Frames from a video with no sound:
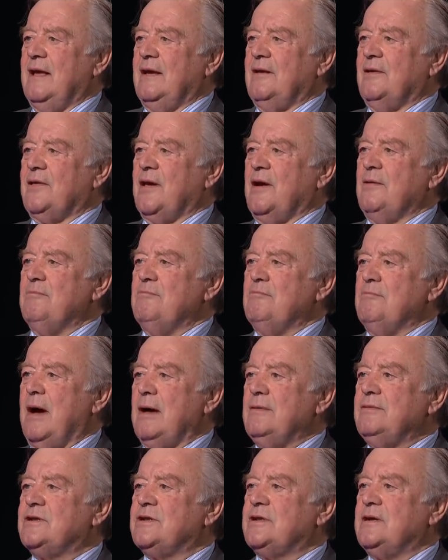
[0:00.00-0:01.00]
Although
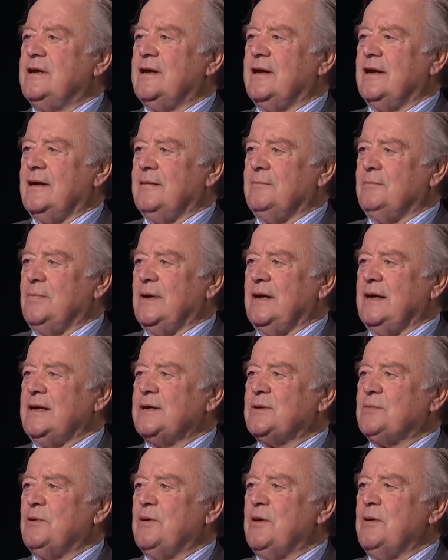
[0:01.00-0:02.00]
most M
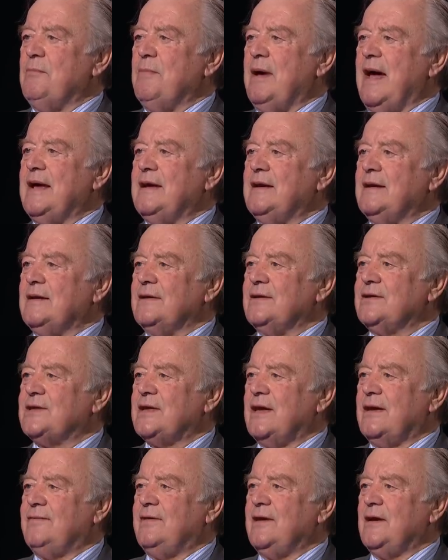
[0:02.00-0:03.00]
Ps were Remainers,
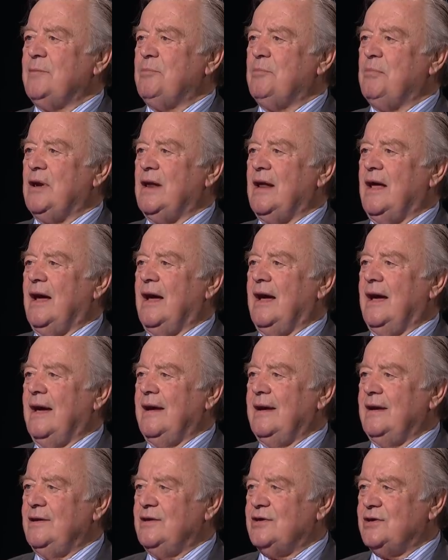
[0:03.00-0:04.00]
they feel
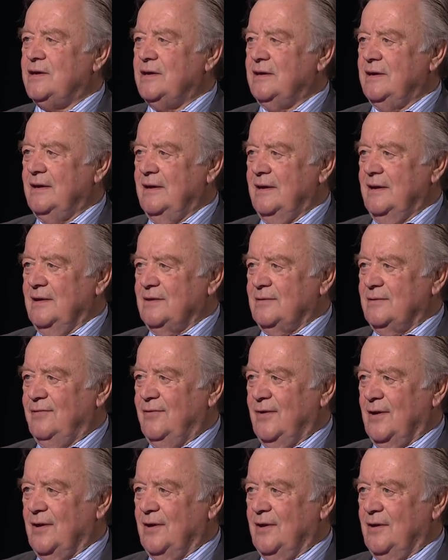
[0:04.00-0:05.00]
obliged to
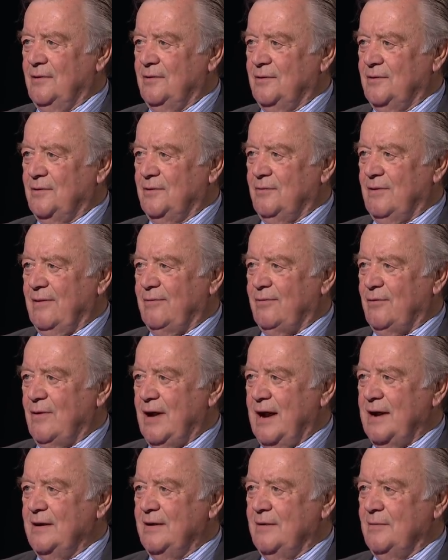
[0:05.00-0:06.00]
follow the
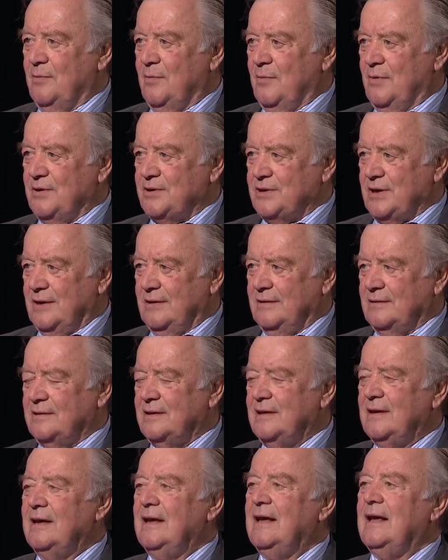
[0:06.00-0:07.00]
referendum result.
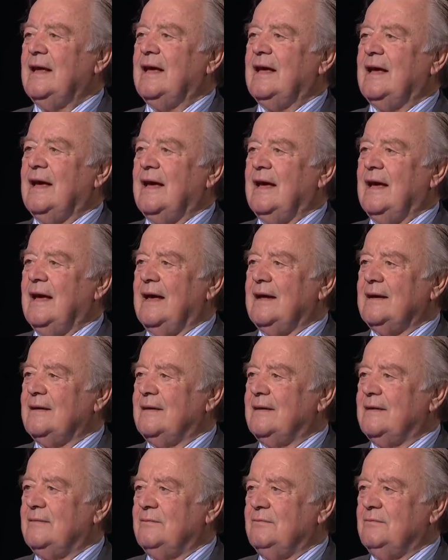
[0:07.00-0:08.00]

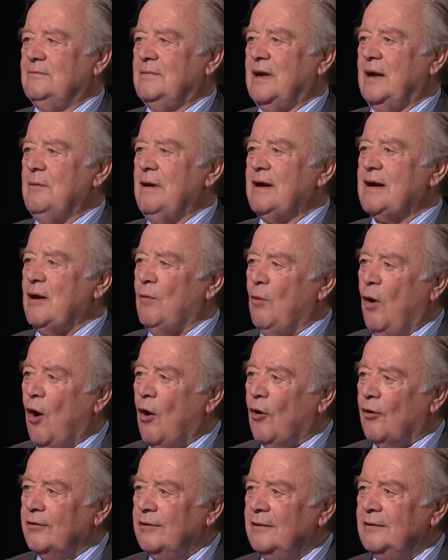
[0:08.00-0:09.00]
And, well, I won't go
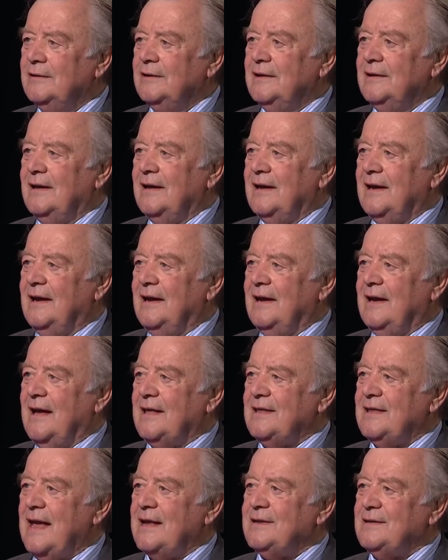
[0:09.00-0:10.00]
on. Uh,
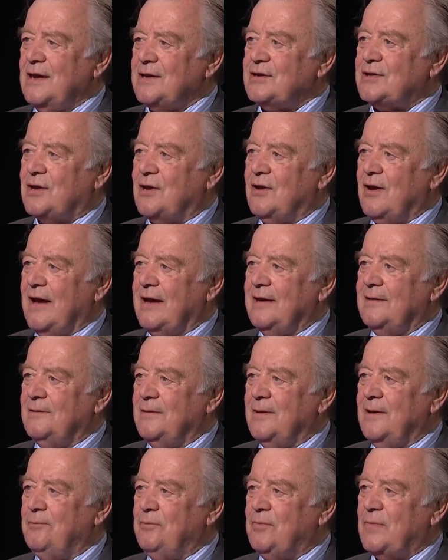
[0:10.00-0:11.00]
that does create
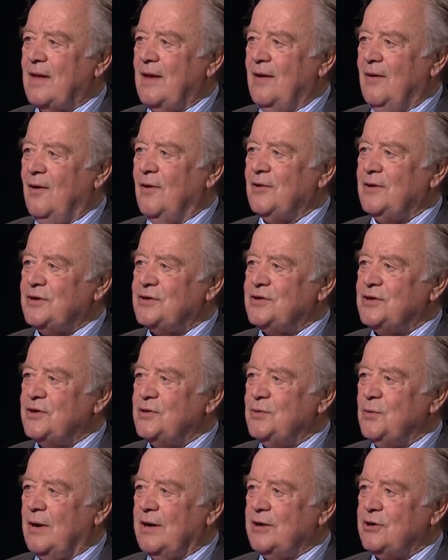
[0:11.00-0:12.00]
the oddest
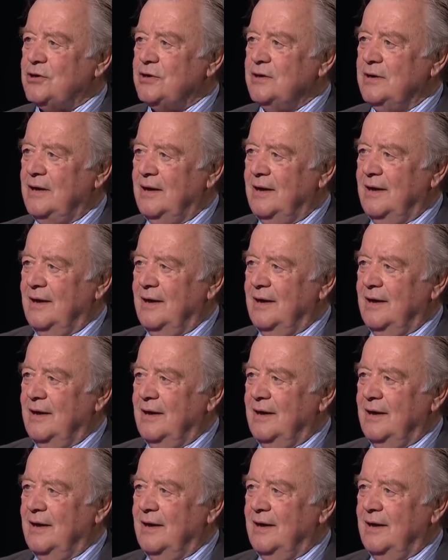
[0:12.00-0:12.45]
situation